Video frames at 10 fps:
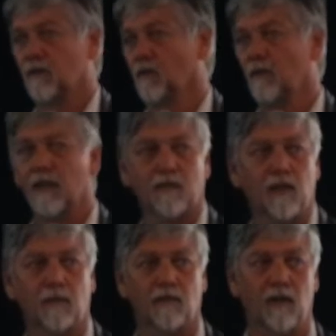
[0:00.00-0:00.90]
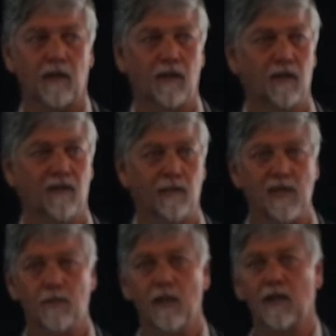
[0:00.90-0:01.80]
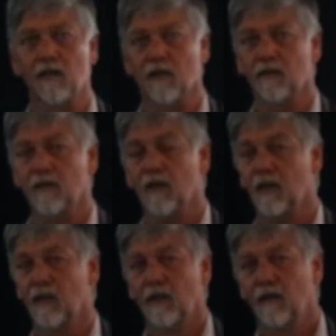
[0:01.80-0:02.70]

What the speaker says: to all the other people around here that have been speaking so far,